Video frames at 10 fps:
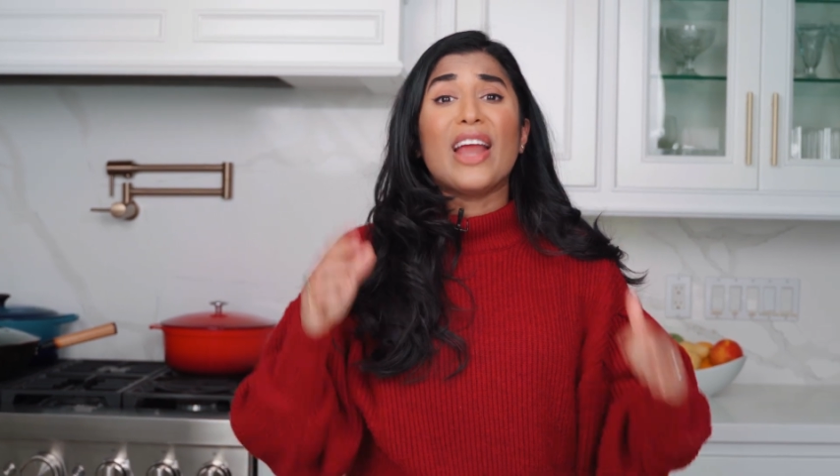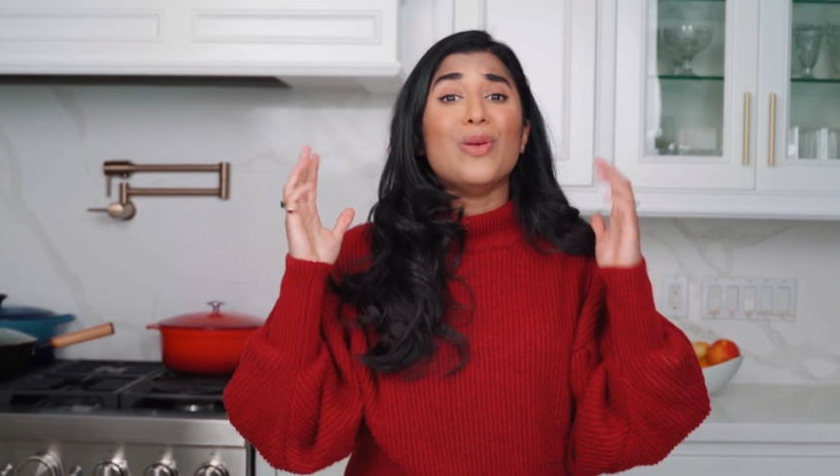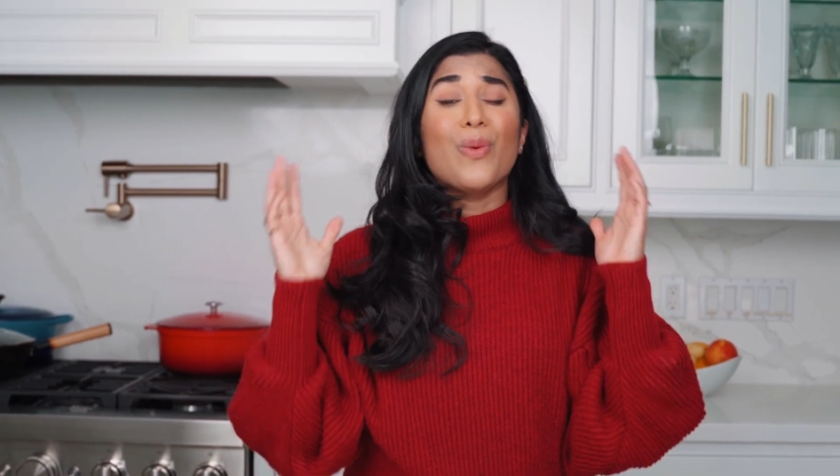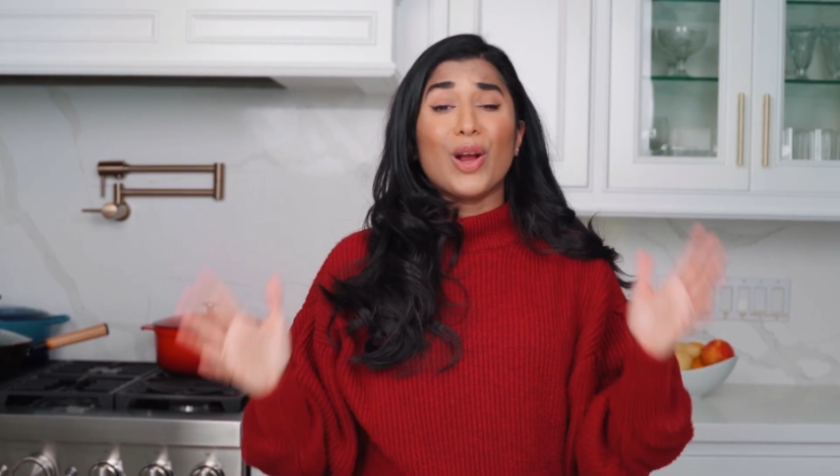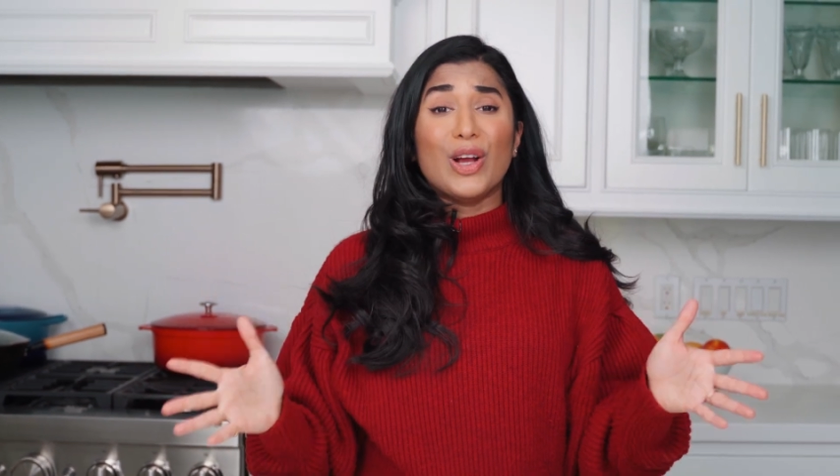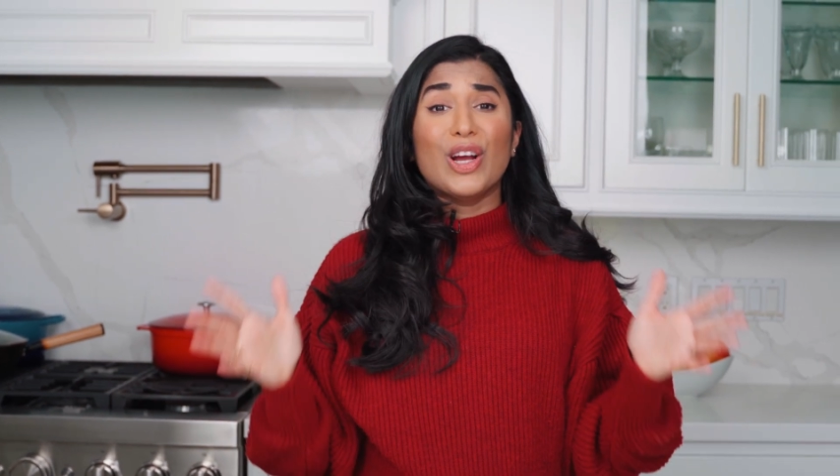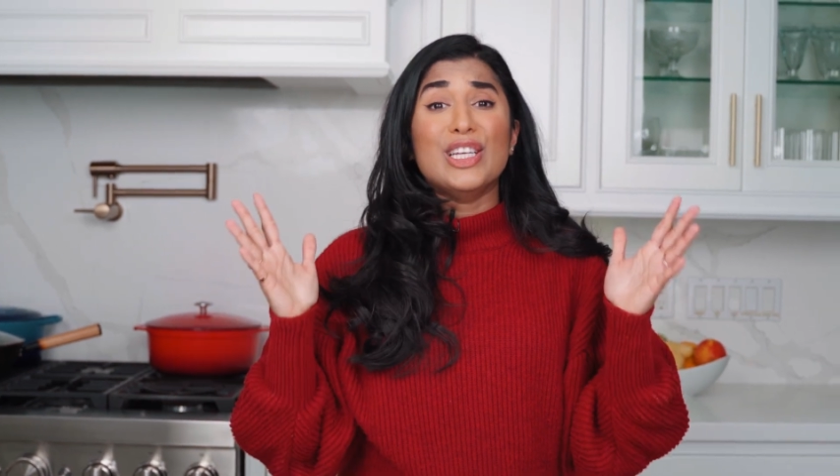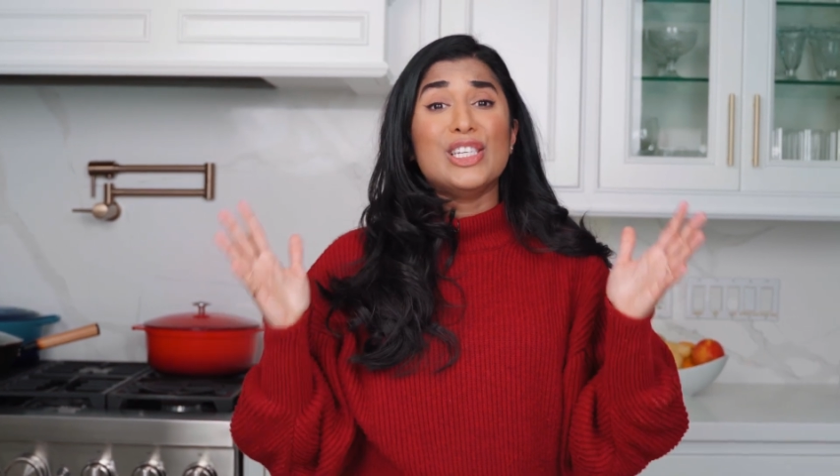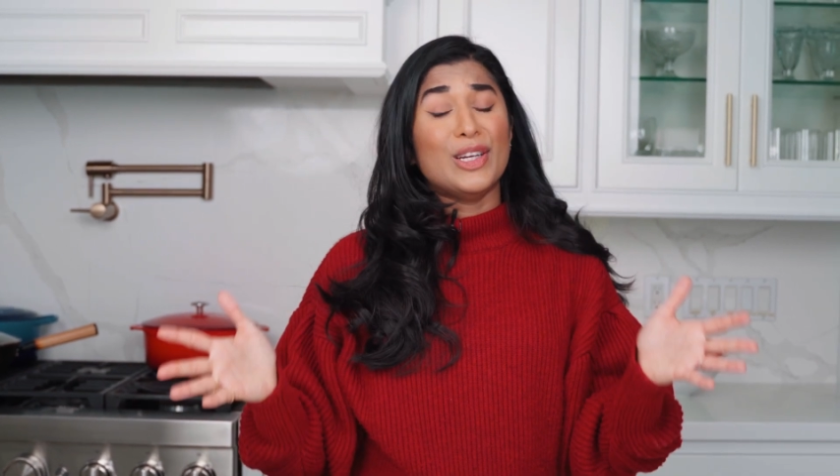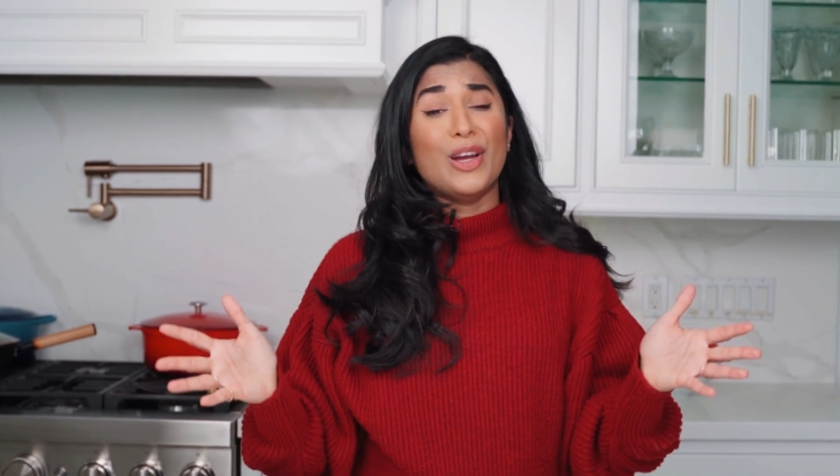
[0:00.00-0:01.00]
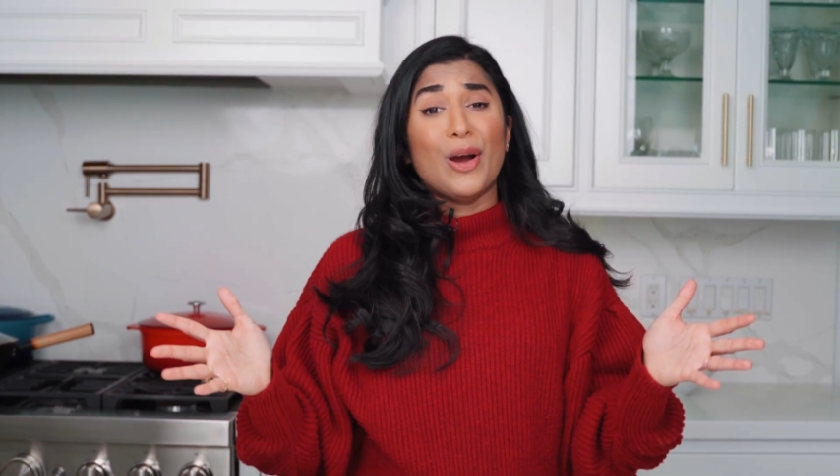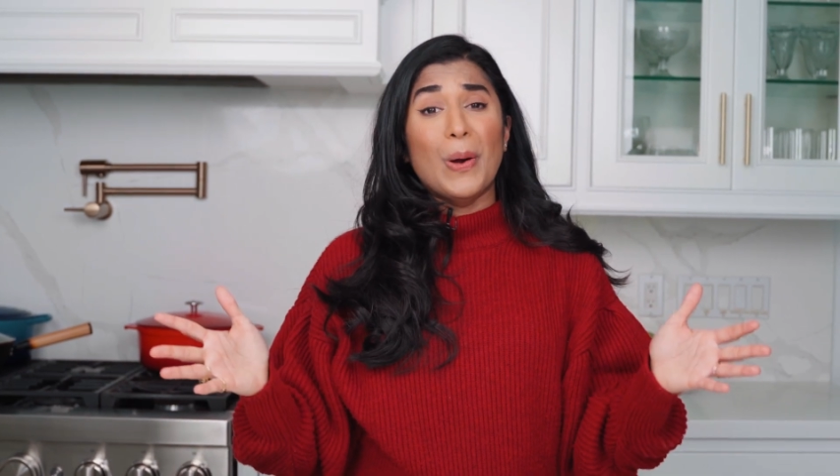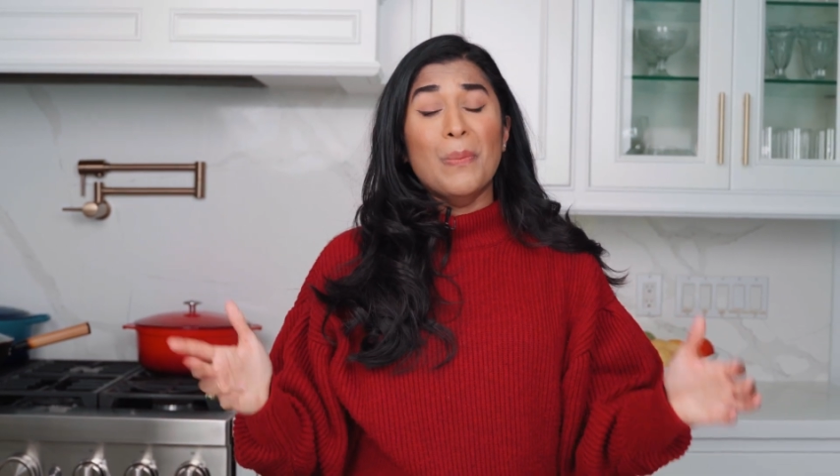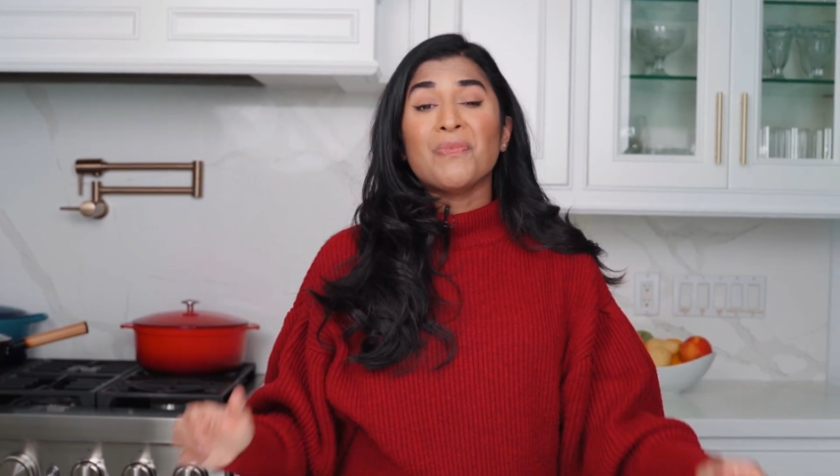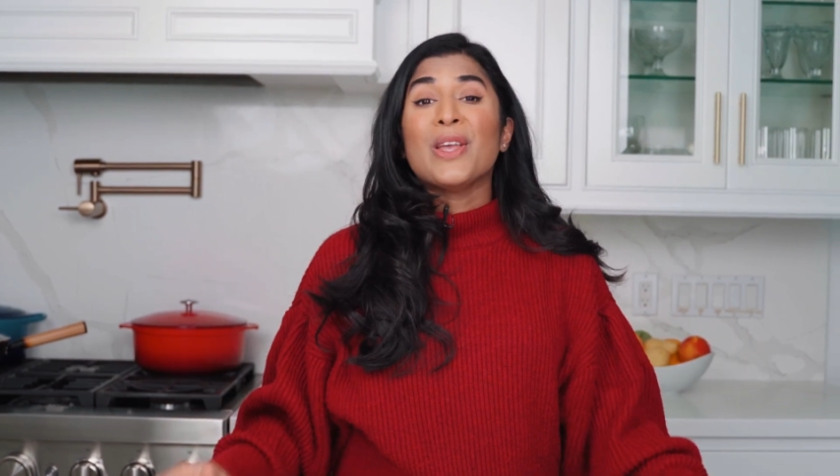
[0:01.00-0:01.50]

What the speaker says: and you are good to go.